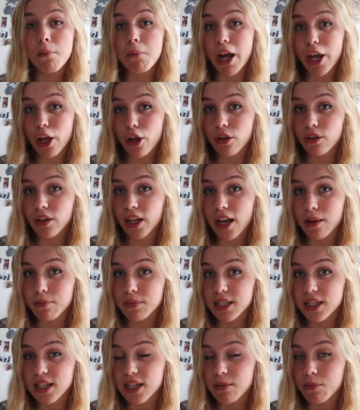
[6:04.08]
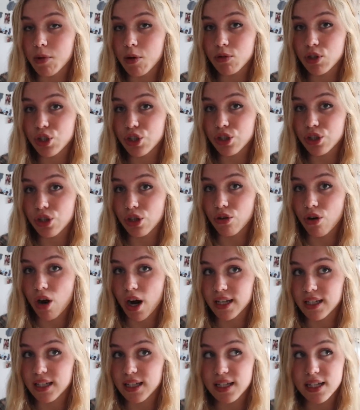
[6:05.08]
my own CAMS team, it was just the
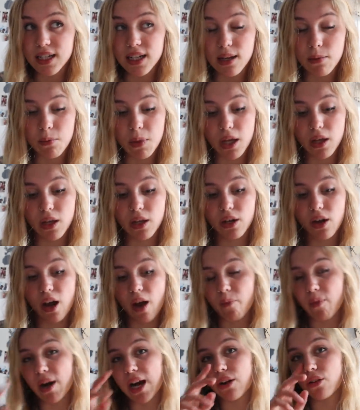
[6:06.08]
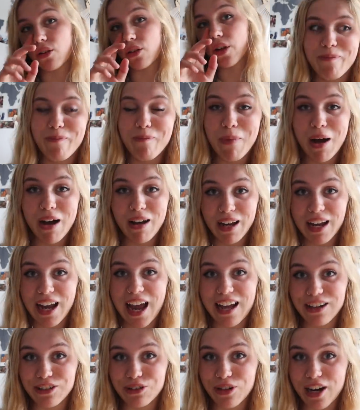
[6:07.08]
crisis team that had come round. My
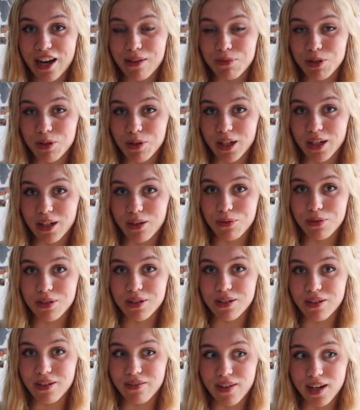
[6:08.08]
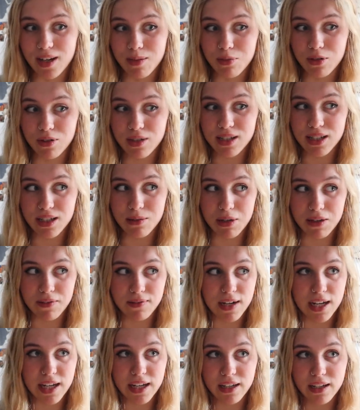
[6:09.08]
actual CAMS worker wasn't available to see me
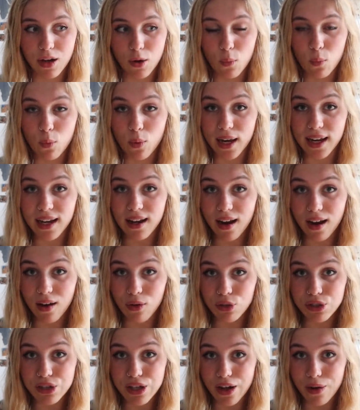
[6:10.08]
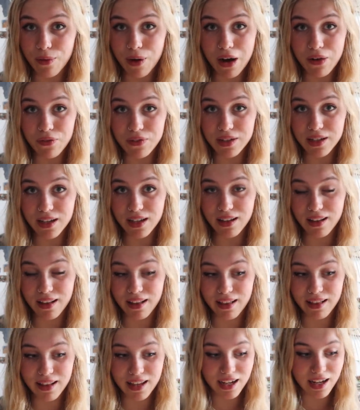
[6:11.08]
for like a week or so after
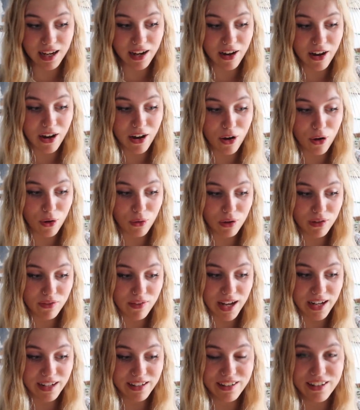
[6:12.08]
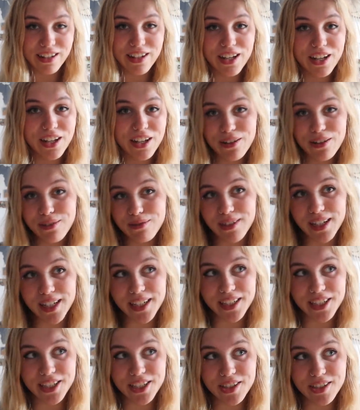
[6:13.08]
the whole event,
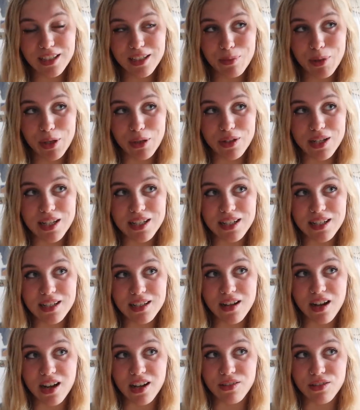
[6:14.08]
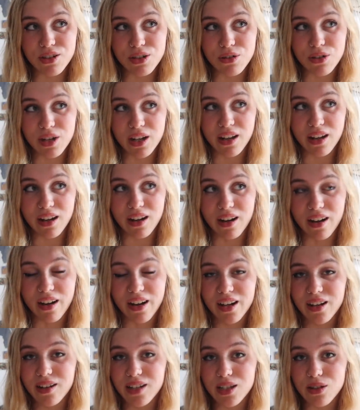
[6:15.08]
which, to be honest, it's kind of shocking. I
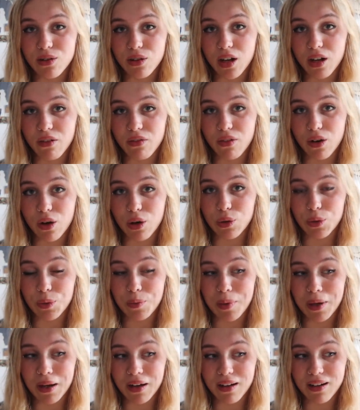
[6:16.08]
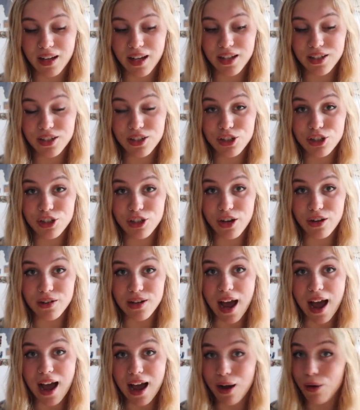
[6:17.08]
know it's not her fault, but it just shows
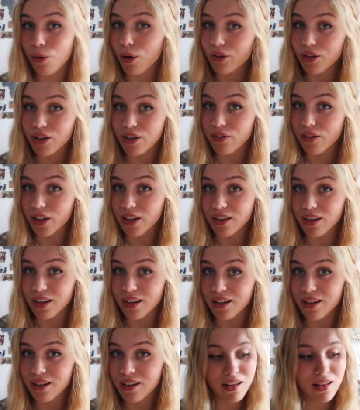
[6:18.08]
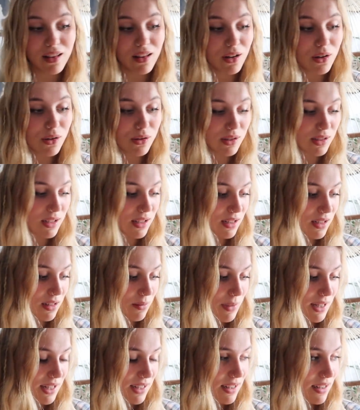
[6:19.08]
how underfunded the whole
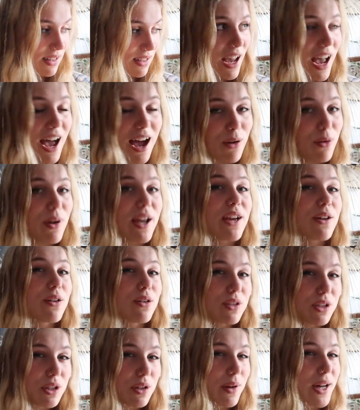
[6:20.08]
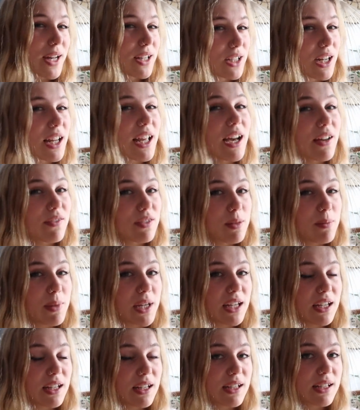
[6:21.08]
system is. How ill do you actually have to
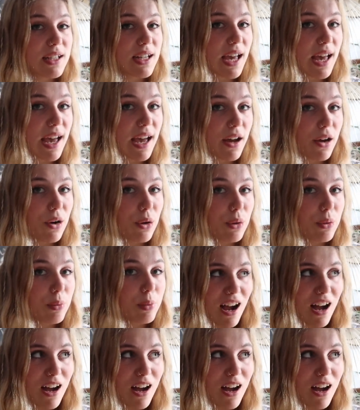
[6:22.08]
be to get help?